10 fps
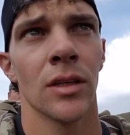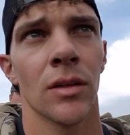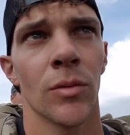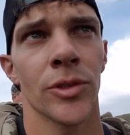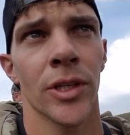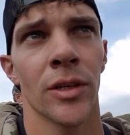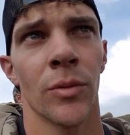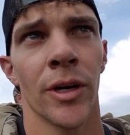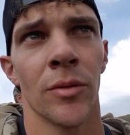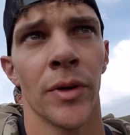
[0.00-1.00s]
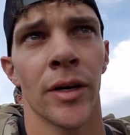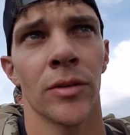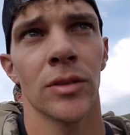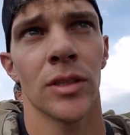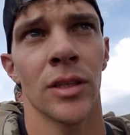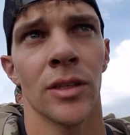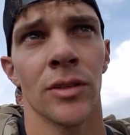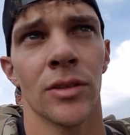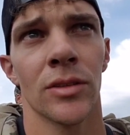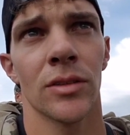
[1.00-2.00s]
We're trying to wait them out to either
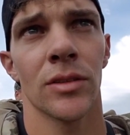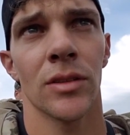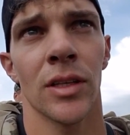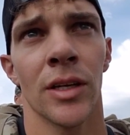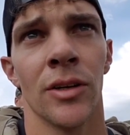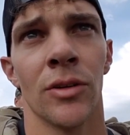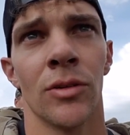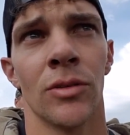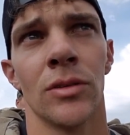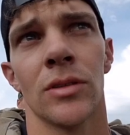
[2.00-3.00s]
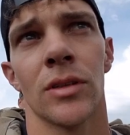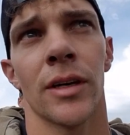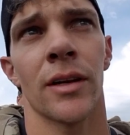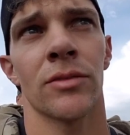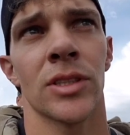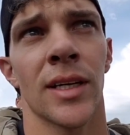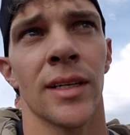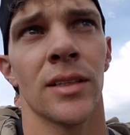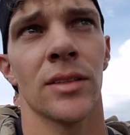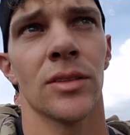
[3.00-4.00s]
they go out of
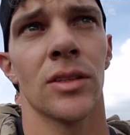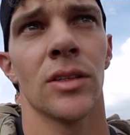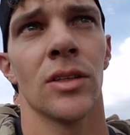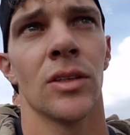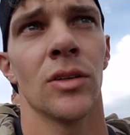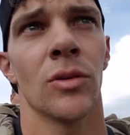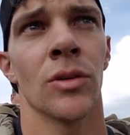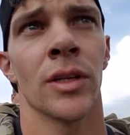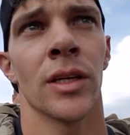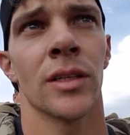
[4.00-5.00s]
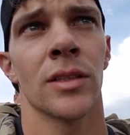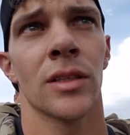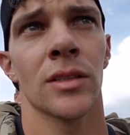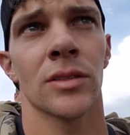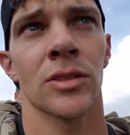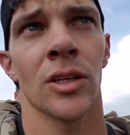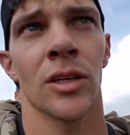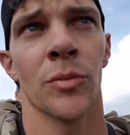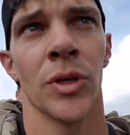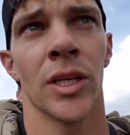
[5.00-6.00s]
sight or they start
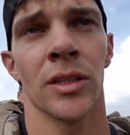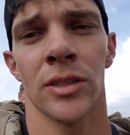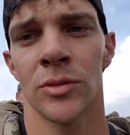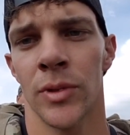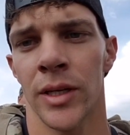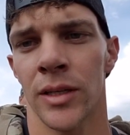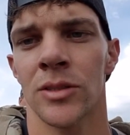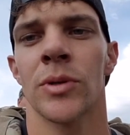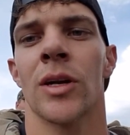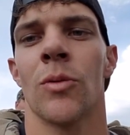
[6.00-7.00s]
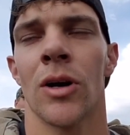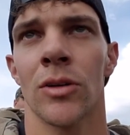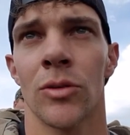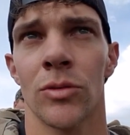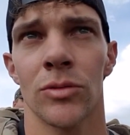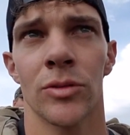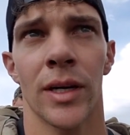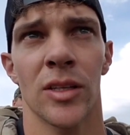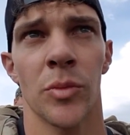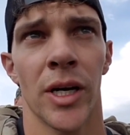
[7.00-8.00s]
committing this way because we got a water hole
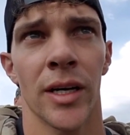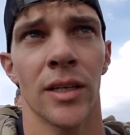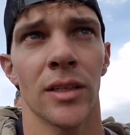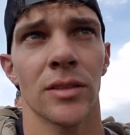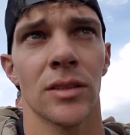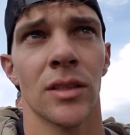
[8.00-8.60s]
directly behind us.